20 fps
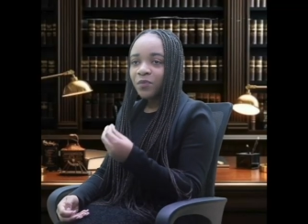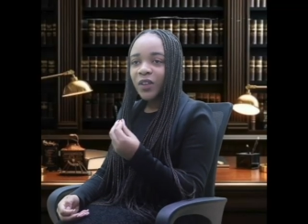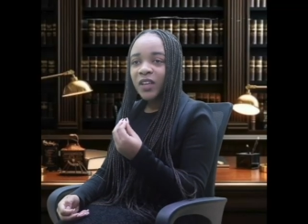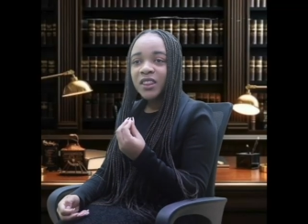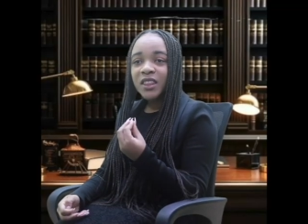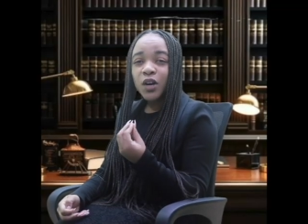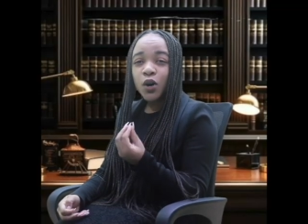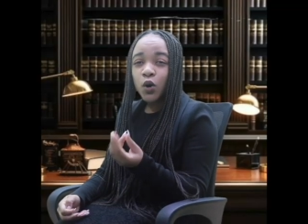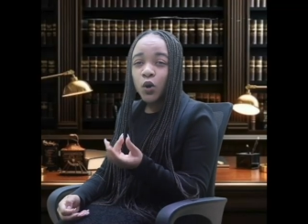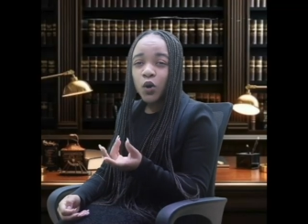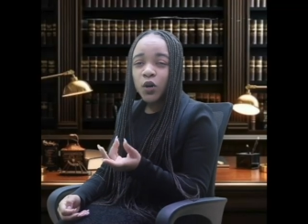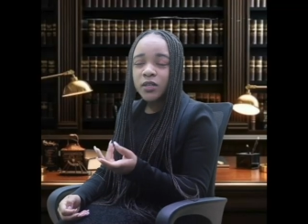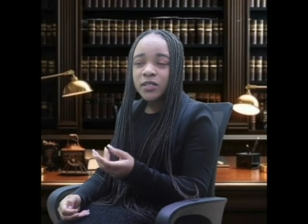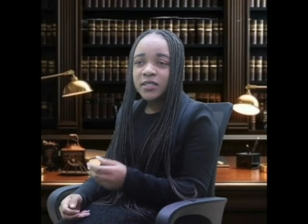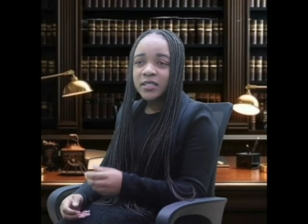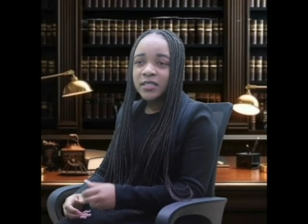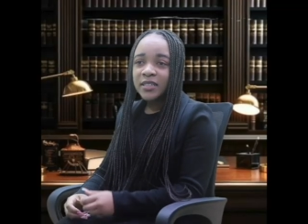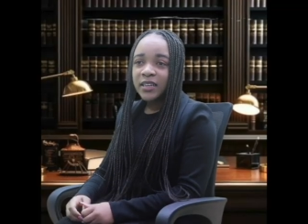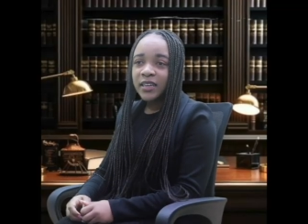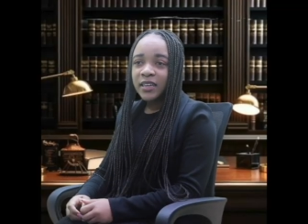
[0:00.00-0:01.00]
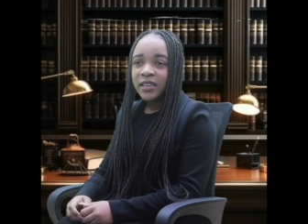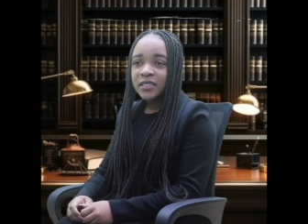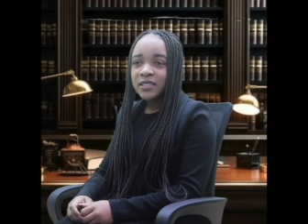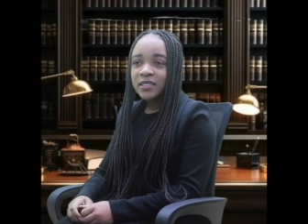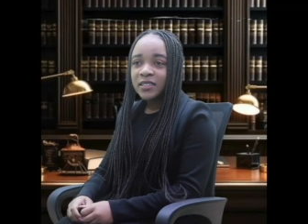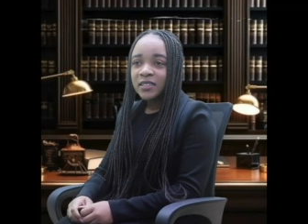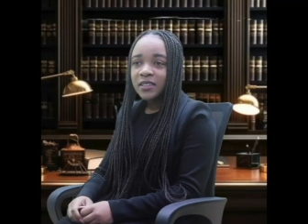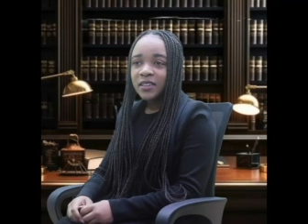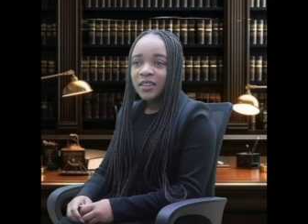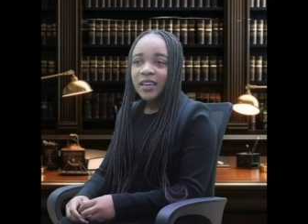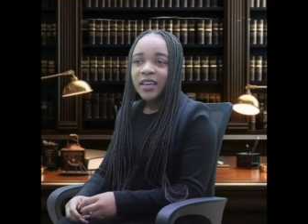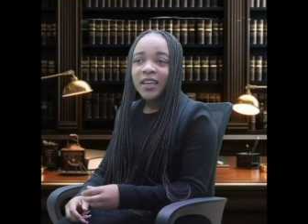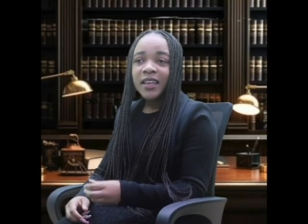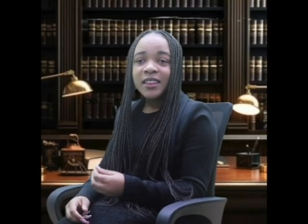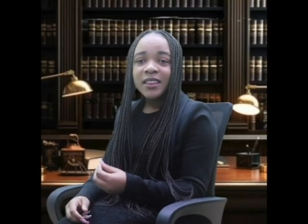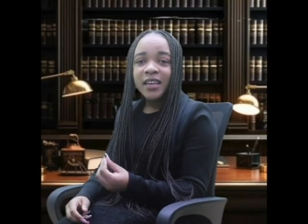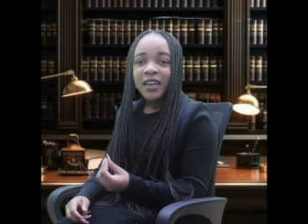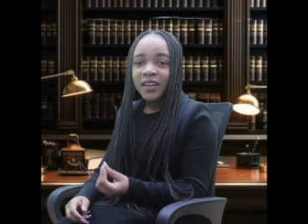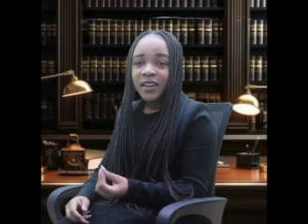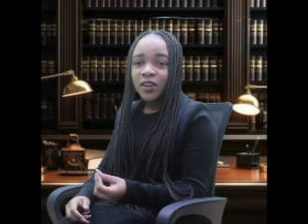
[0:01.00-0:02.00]
The courts see it,
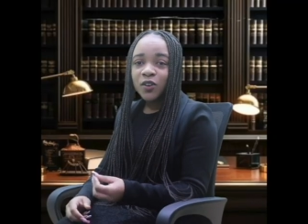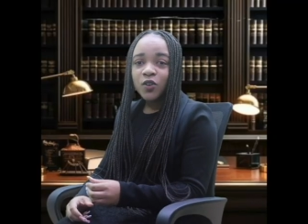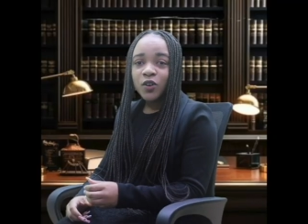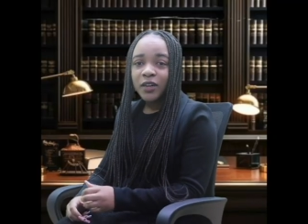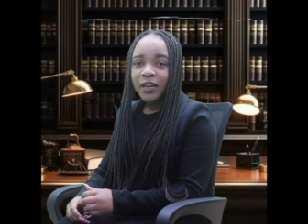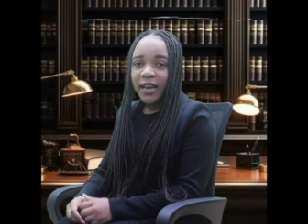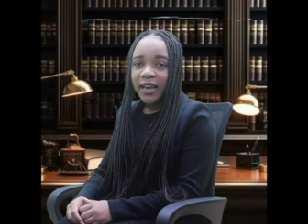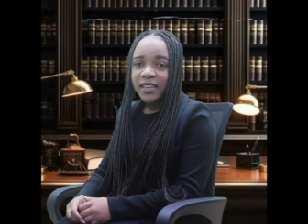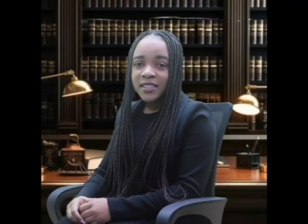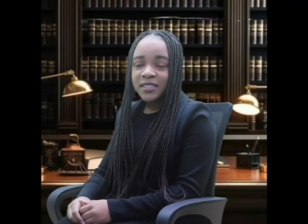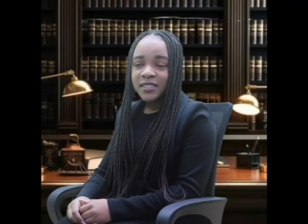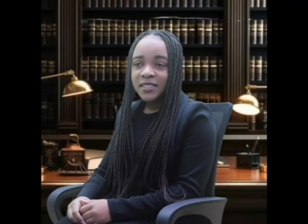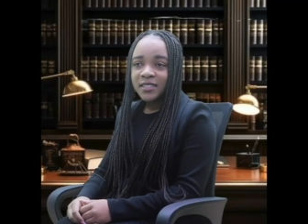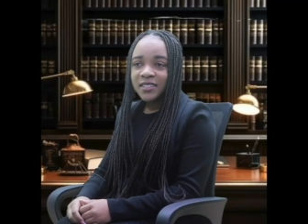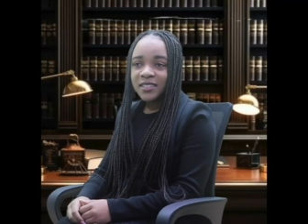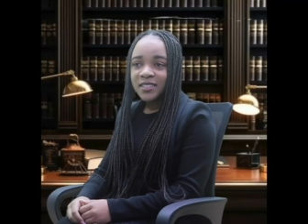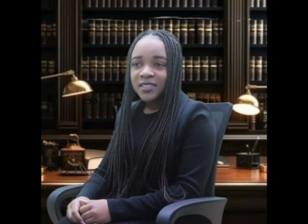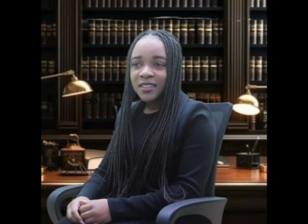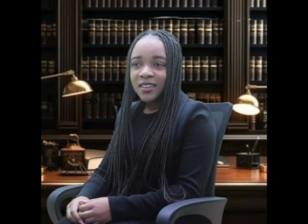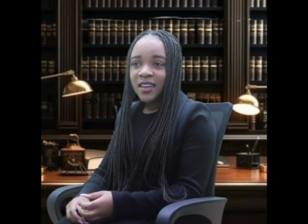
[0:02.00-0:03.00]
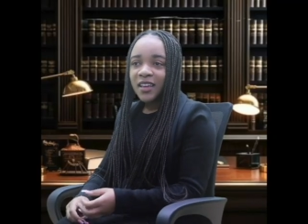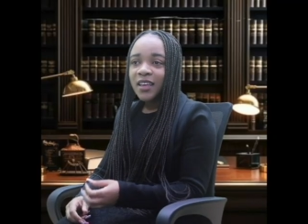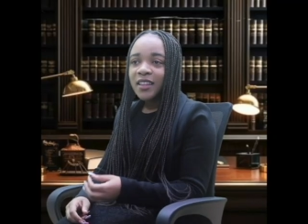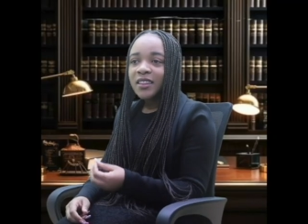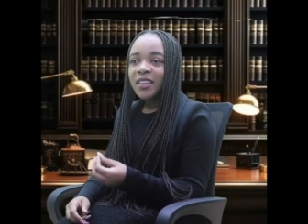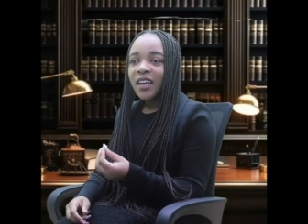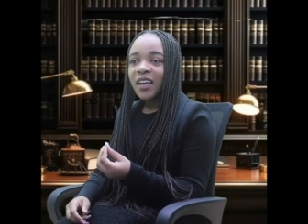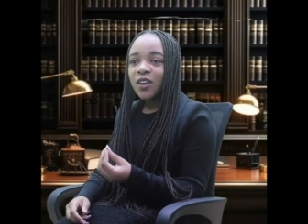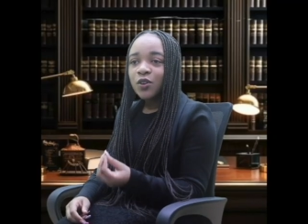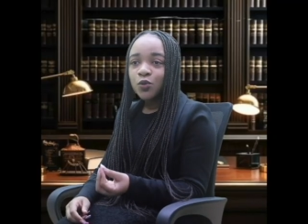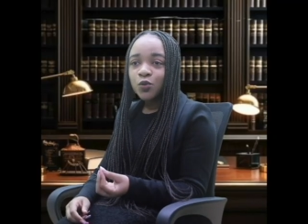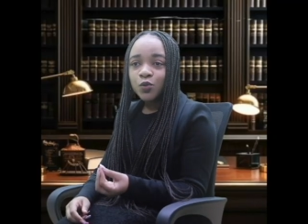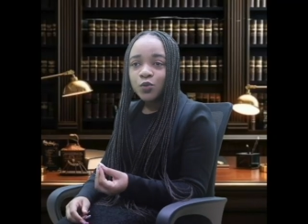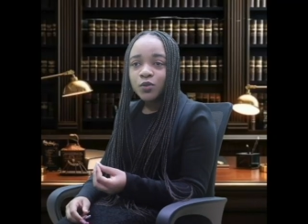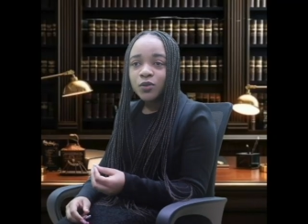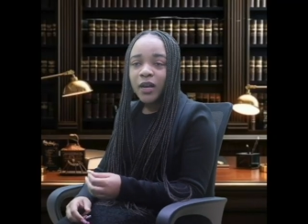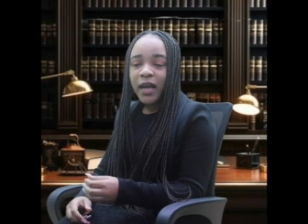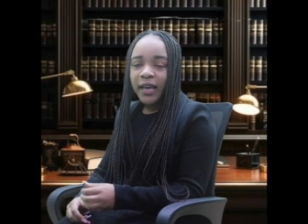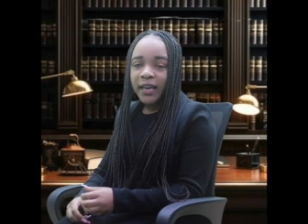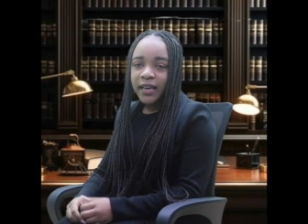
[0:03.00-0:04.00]
they recognize it, they
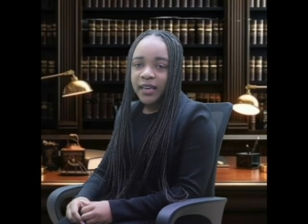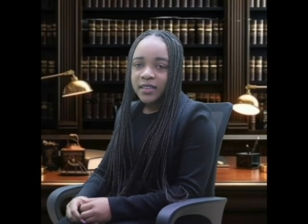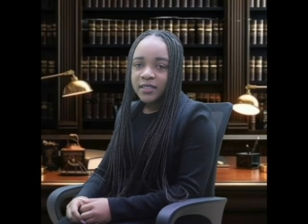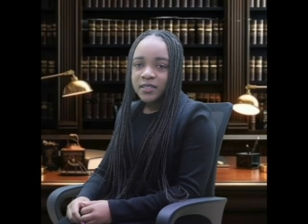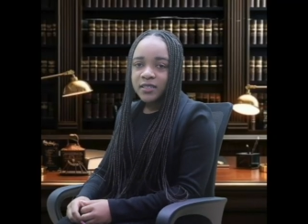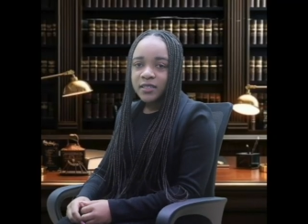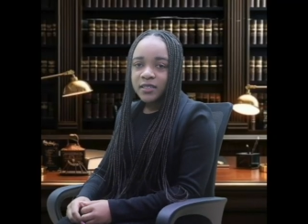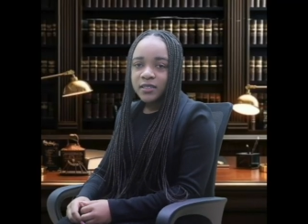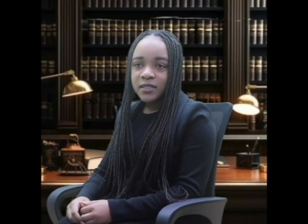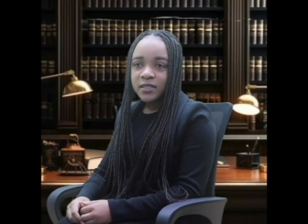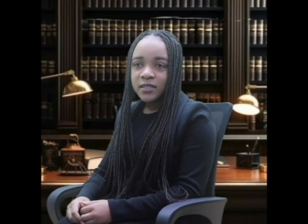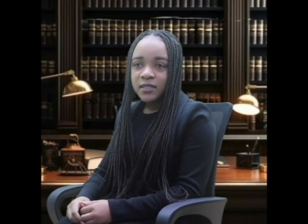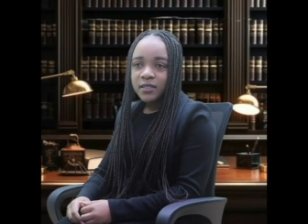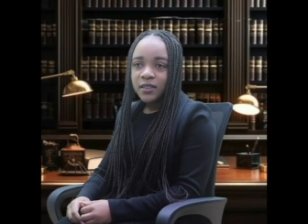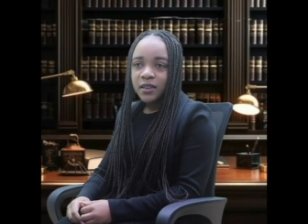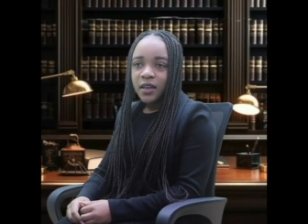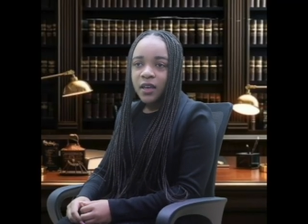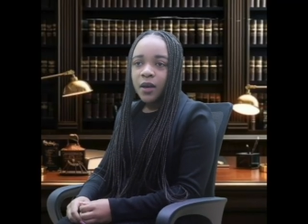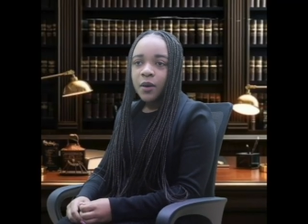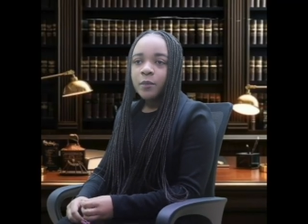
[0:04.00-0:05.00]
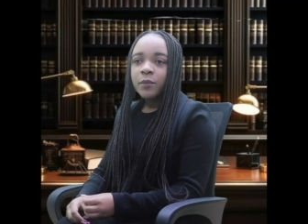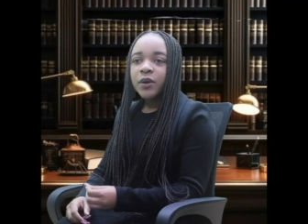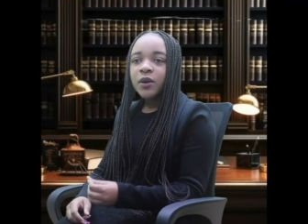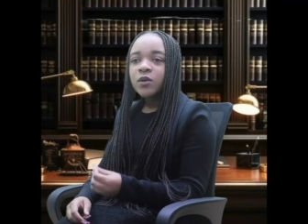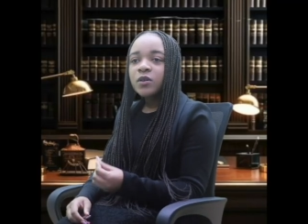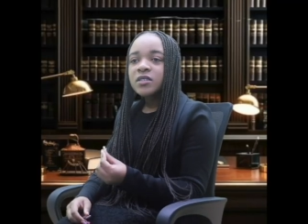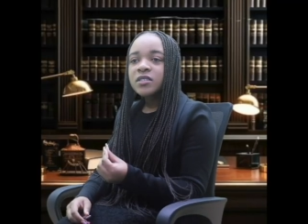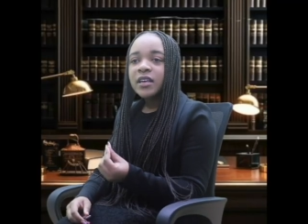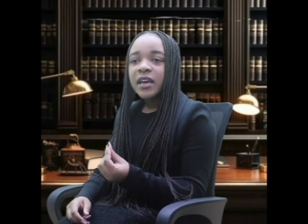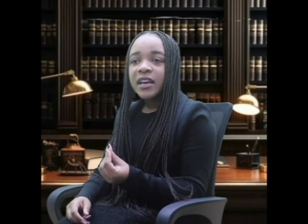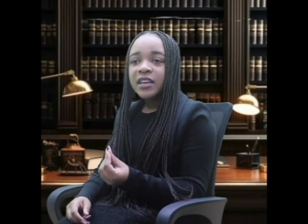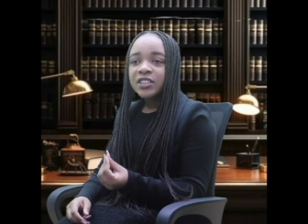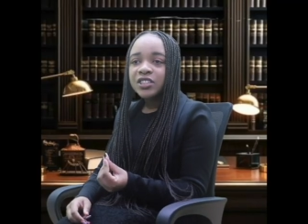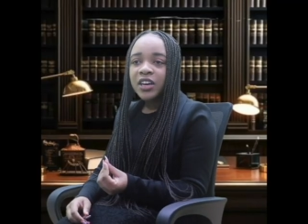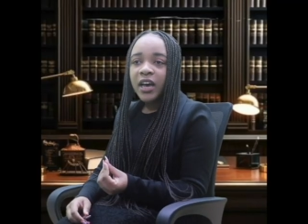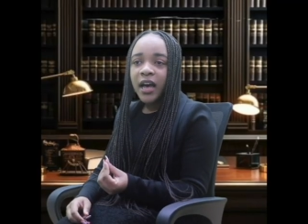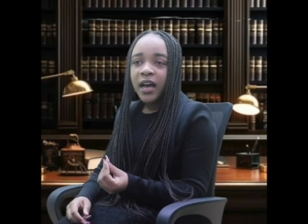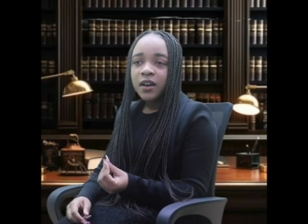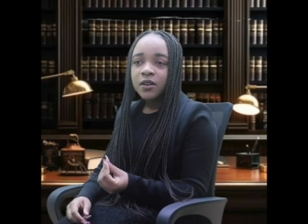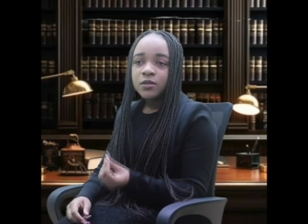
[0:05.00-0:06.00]
rule against it, because a
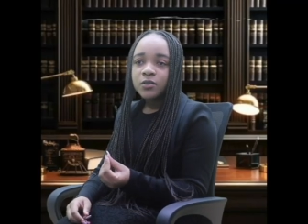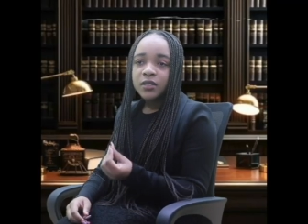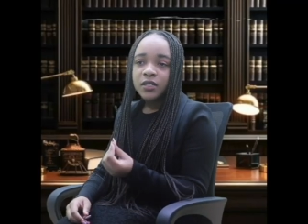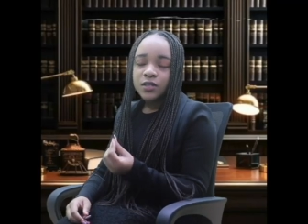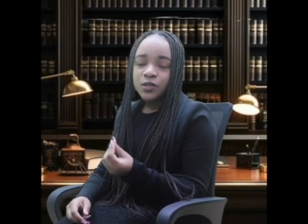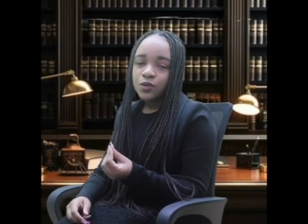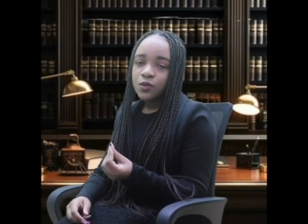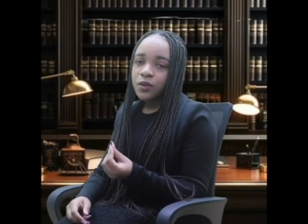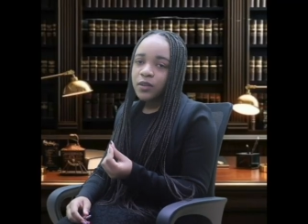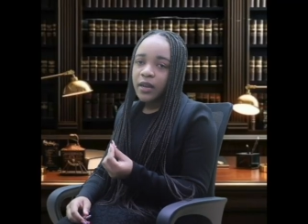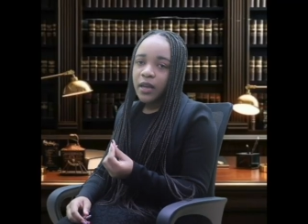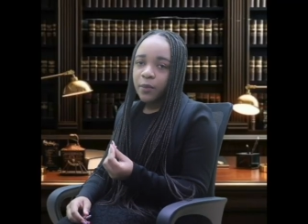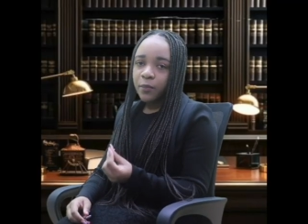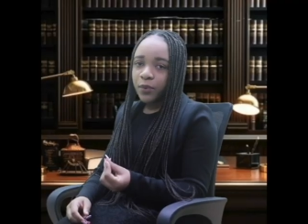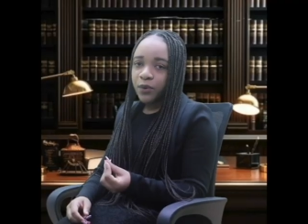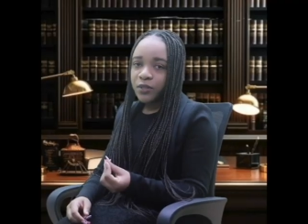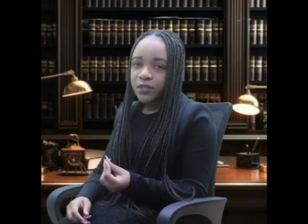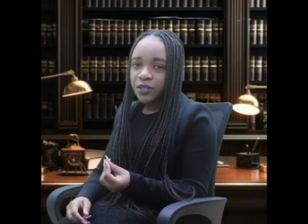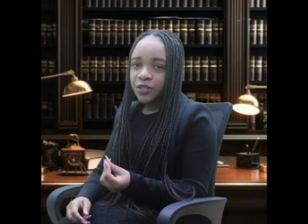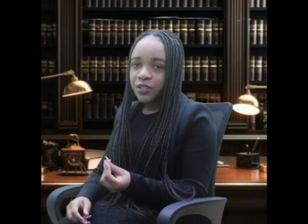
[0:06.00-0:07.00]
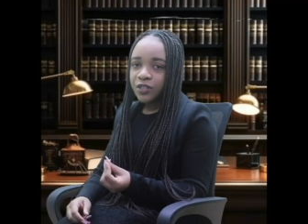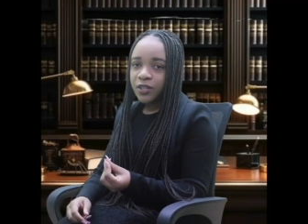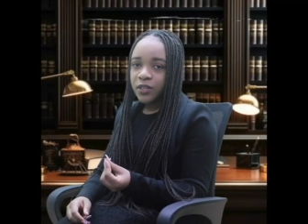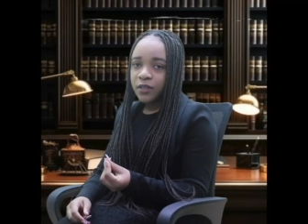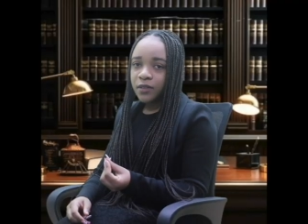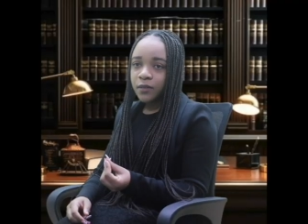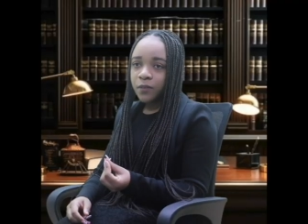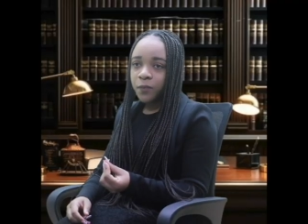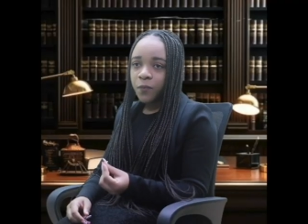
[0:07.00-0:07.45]
child is not a possession.